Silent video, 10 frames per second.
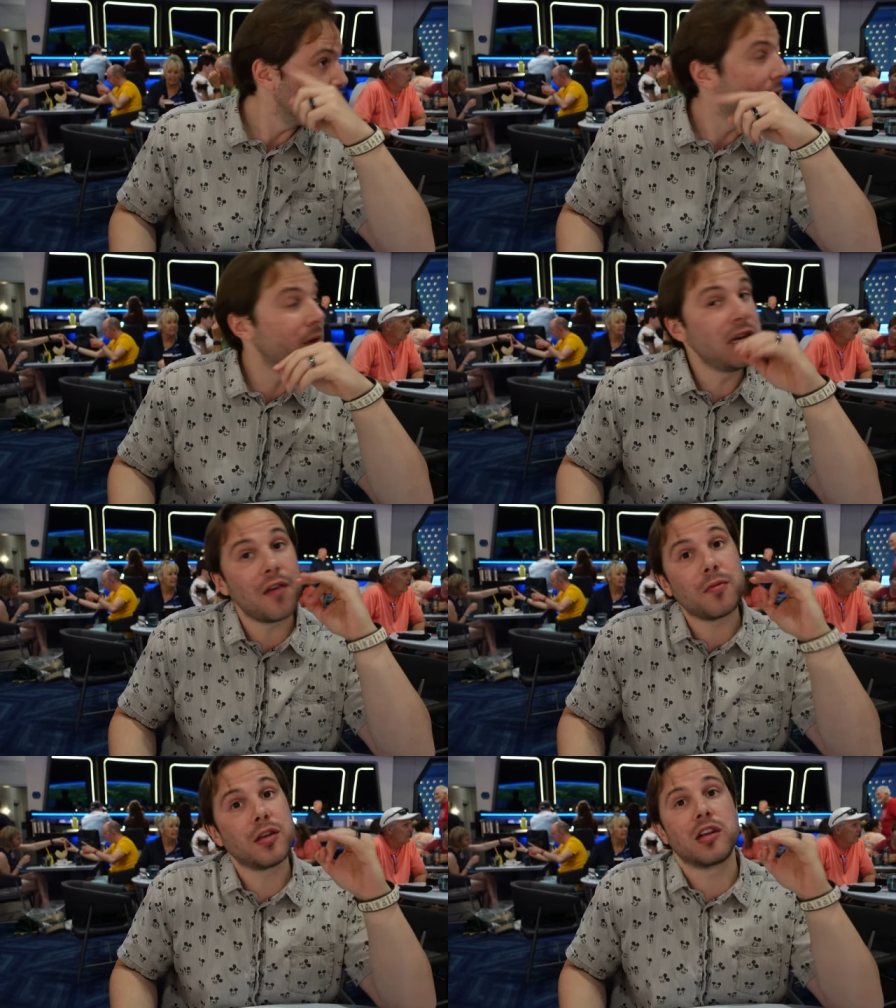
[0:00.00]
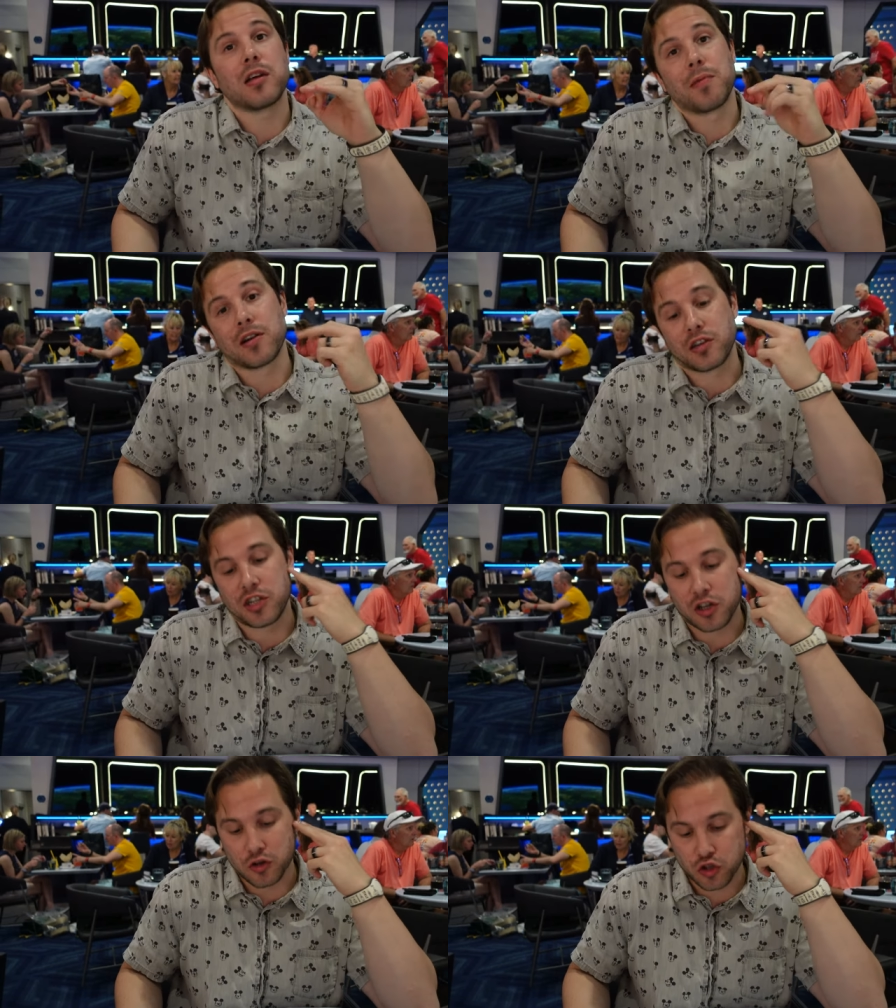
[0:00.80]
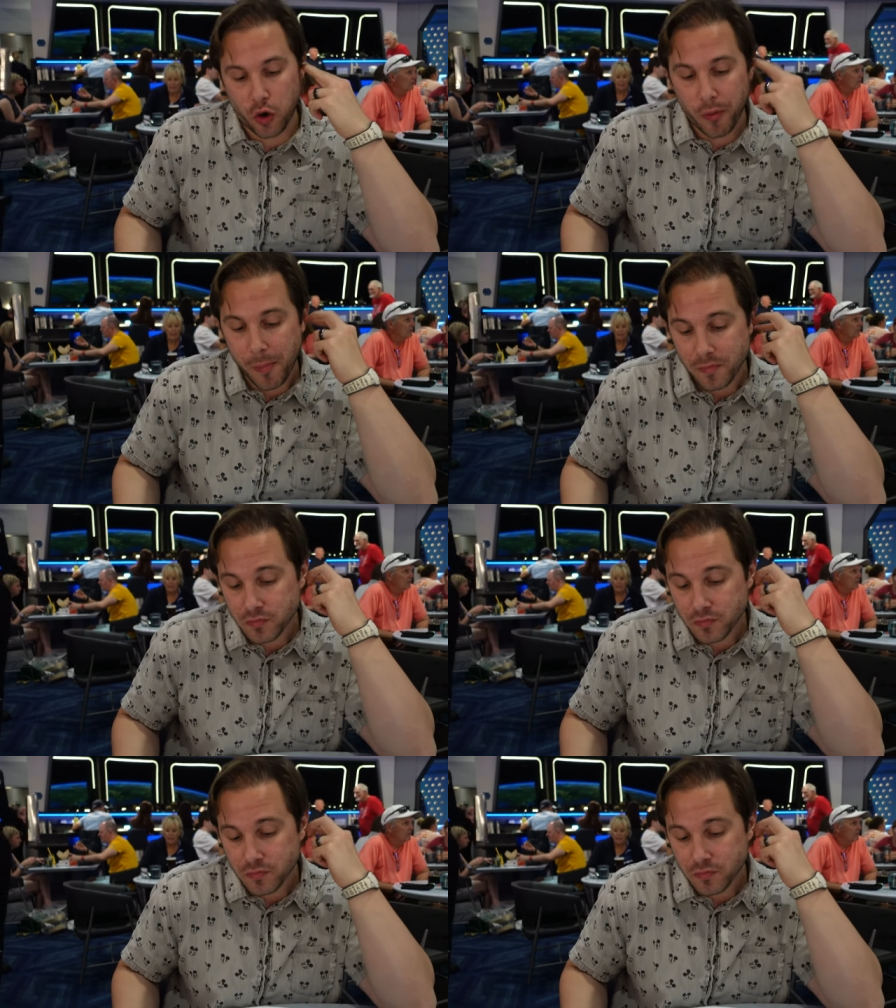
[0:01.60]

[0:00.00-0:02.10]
I'm inevitably going to compare it to Jiko's short rib.